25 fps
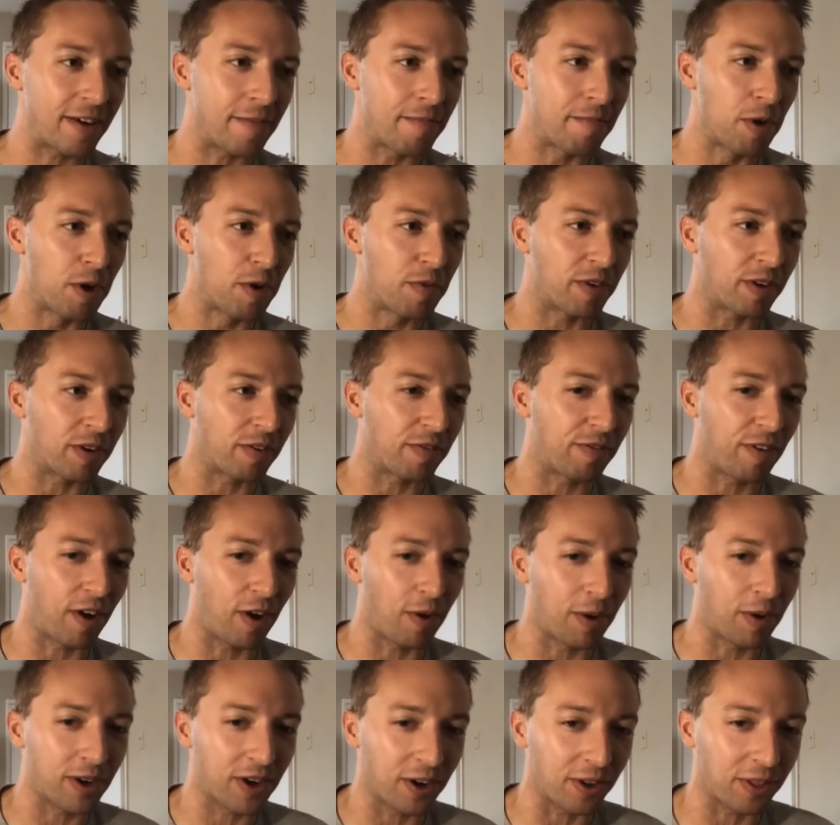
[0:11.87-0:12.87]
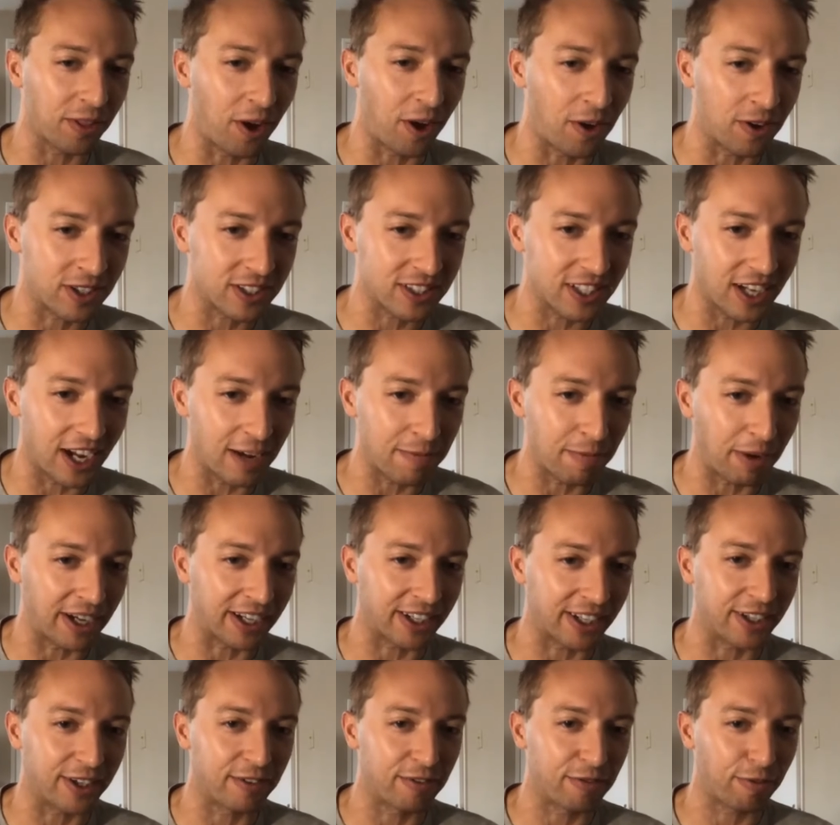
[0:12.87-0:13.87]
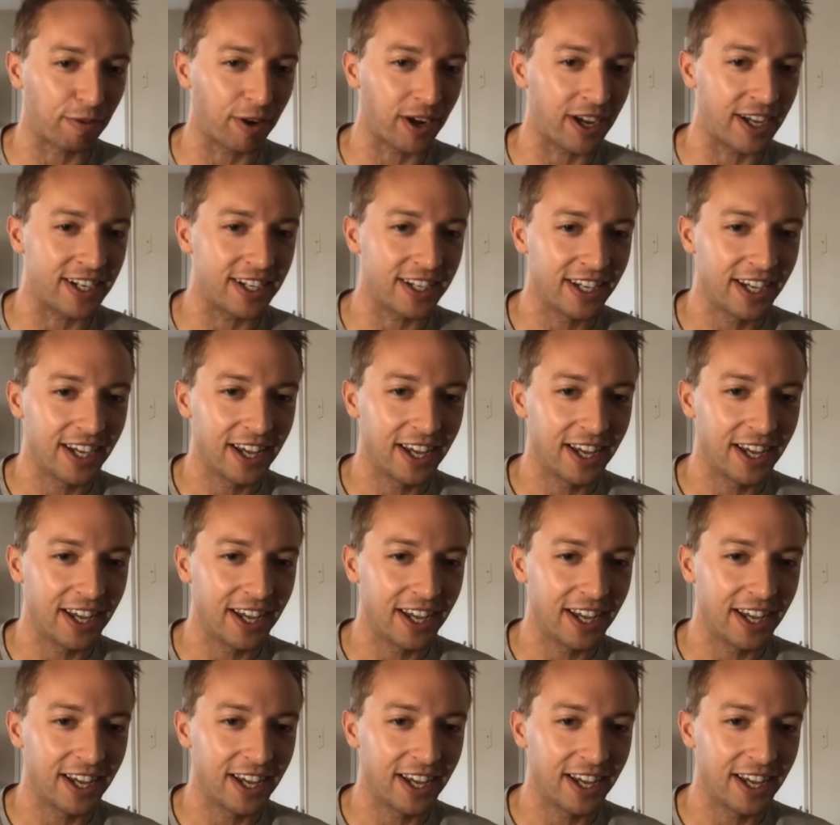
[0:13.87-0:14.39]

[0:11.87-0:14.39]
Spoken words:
moving forward, alongside my good friend,